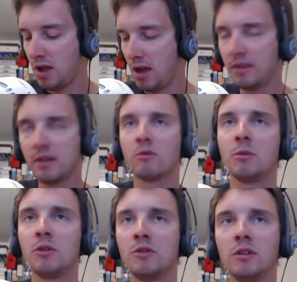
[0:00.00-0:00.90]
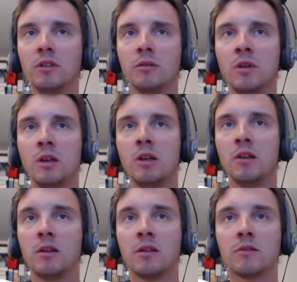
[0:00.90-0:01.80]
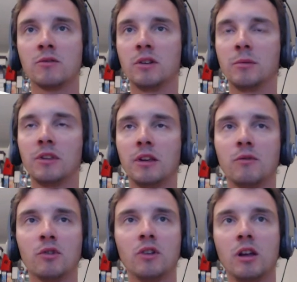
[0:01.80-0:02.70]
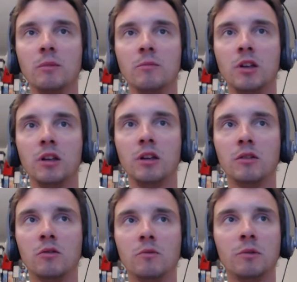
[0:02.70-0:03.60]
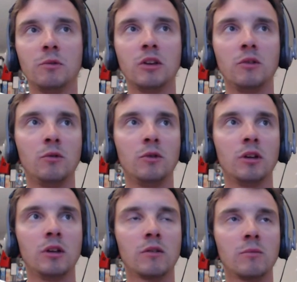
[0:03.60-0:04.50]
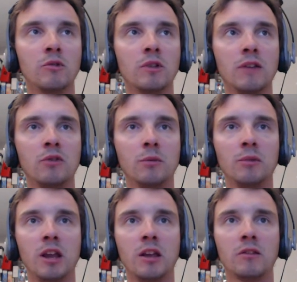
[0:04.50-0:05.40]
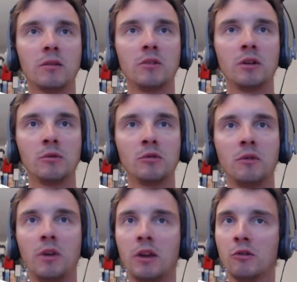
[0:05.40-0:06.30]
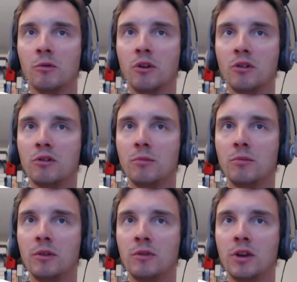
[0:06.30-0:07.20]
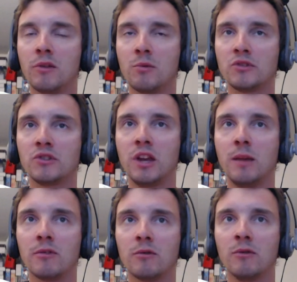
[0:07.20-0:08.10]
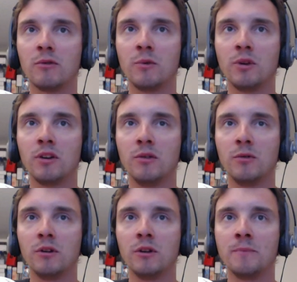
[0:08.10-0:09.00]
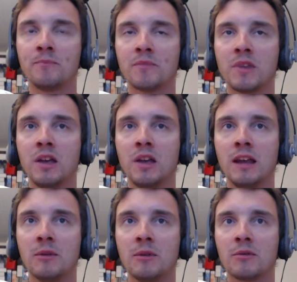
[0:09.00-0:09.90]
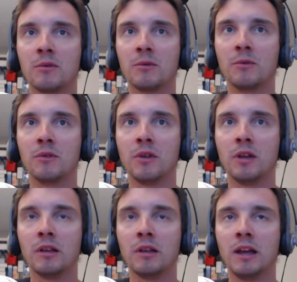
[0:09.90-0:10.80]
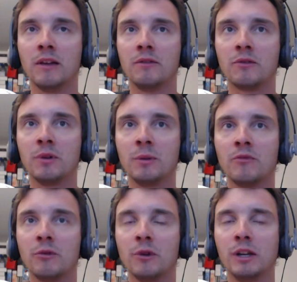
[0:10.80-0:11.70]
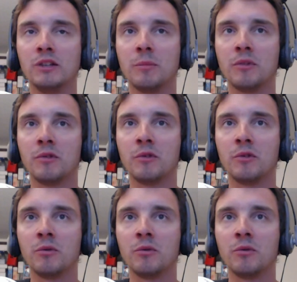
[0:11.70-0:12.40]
I think we're about done then. So, gentlemen, thank you for your time, and hopefully we can do some more live streaming again sometime. And you're welcome if you guys watch Game of Thrones. We want to do a Game of Thrones live stream for each episode.